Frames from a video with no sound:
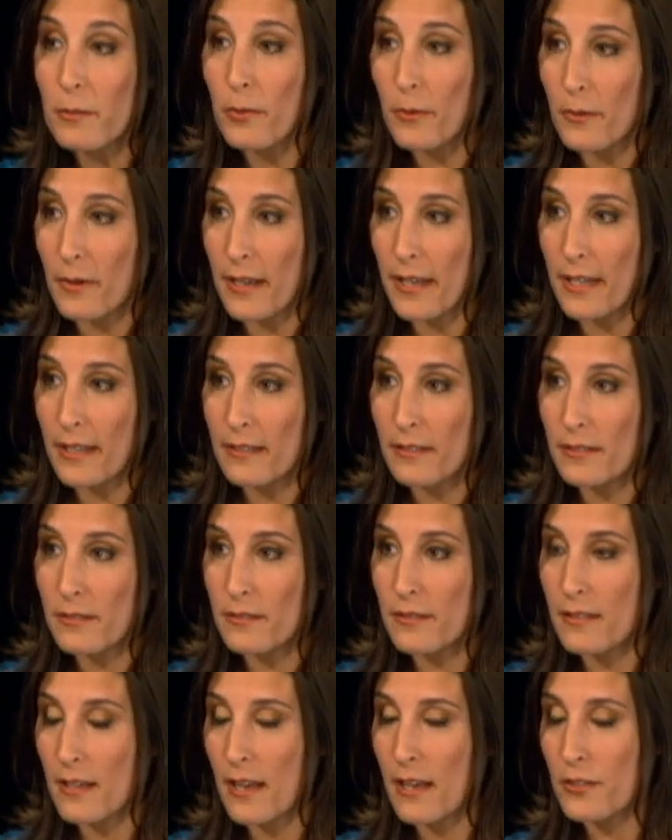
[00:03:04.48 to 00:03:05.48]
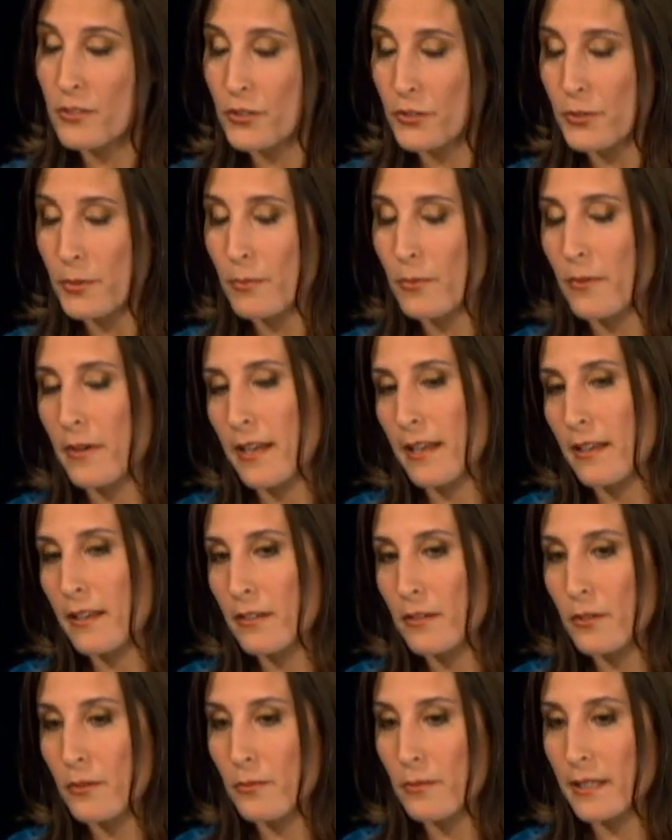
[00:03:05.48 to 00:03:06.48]
boy, a junior boy,
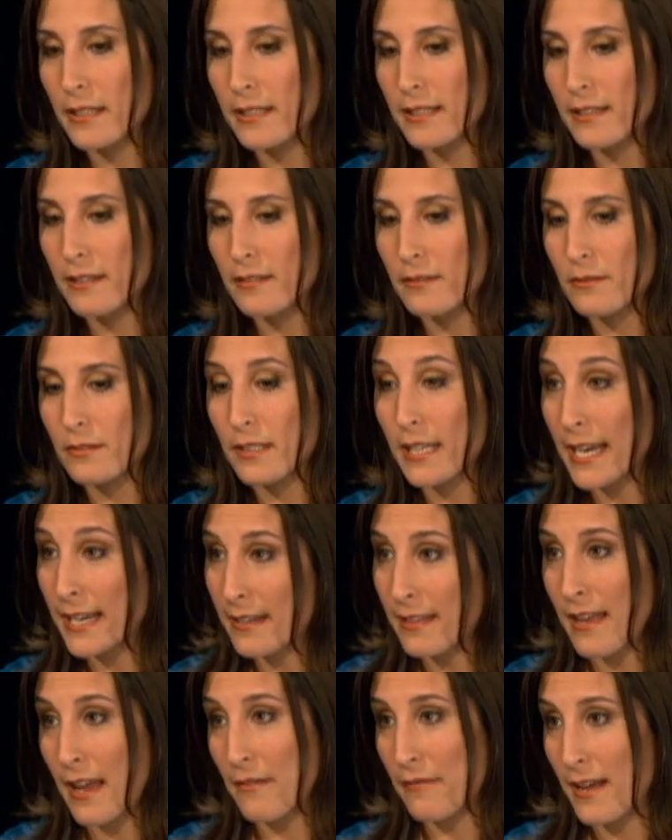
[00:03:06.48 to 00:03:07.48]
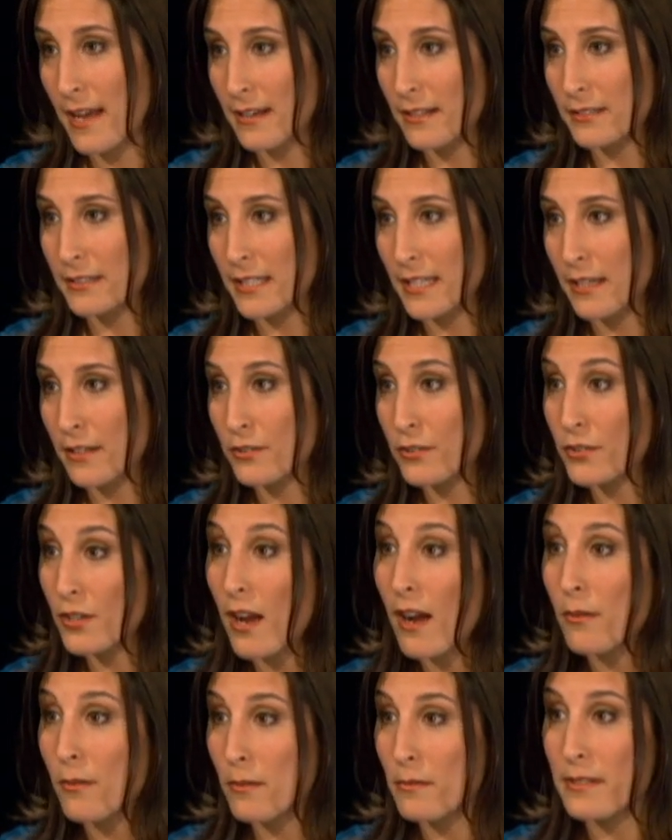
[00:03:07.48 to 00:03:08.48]
who really liked that faculty,
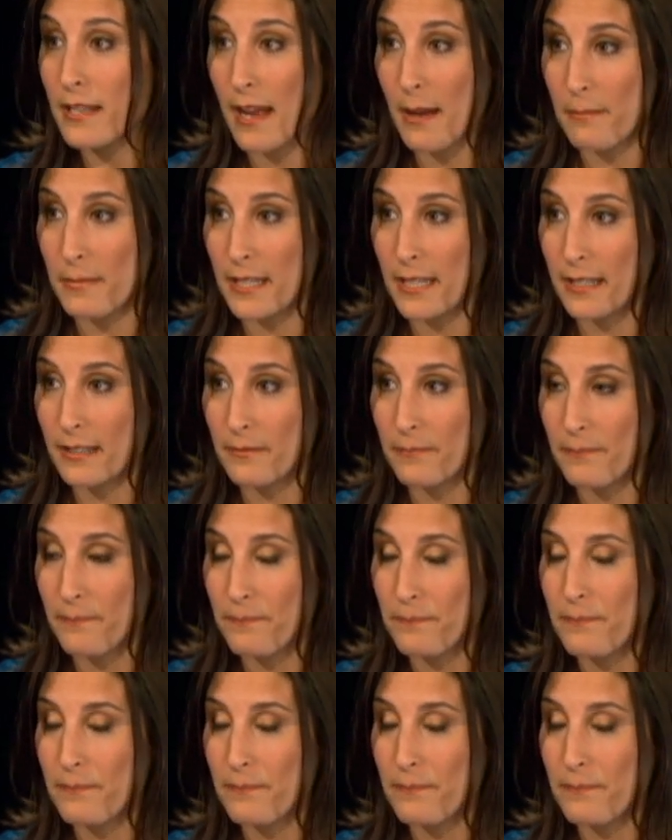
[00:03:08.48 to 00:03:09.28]
saw what was happening